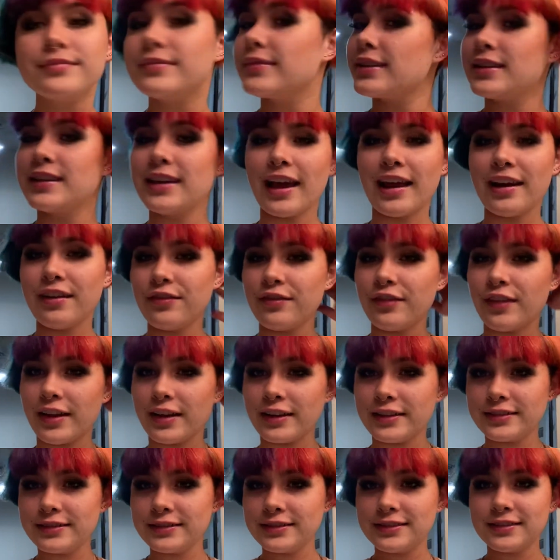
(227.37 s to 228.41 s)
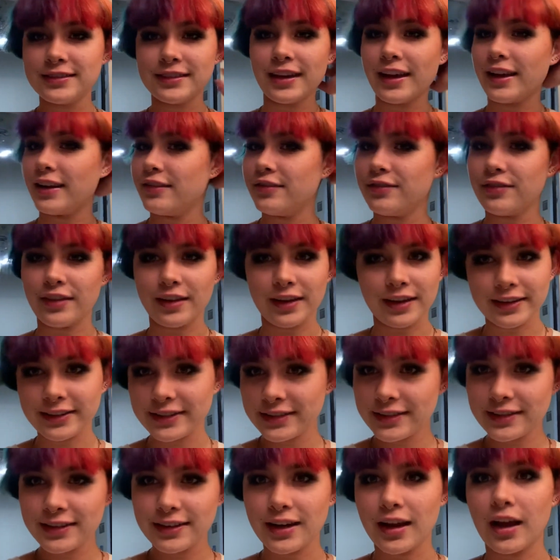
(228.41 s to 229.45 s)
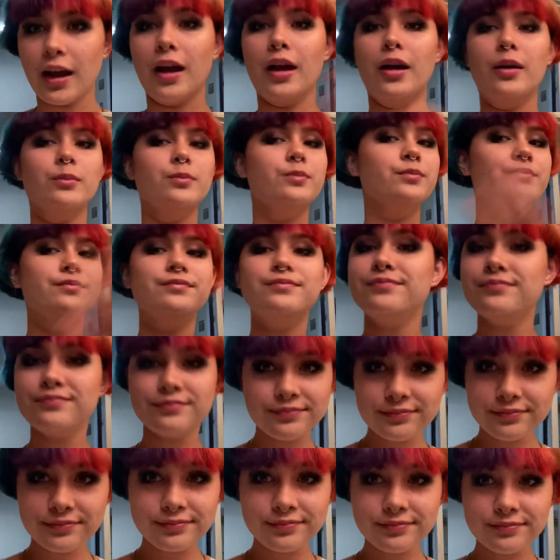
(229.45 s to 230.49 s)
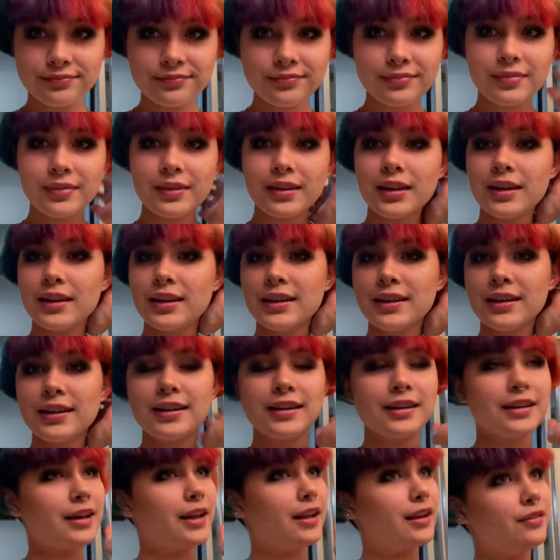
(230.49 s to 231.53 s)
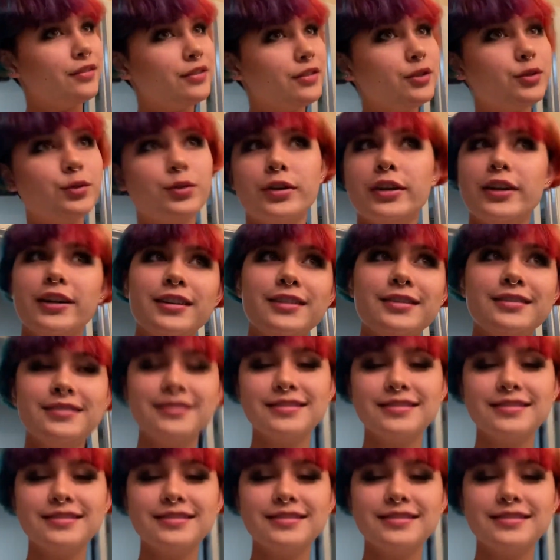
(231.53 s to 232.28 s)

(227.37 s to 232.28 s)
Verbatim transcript: Kind of fun, kind of fun. Um, kind of enjoy it.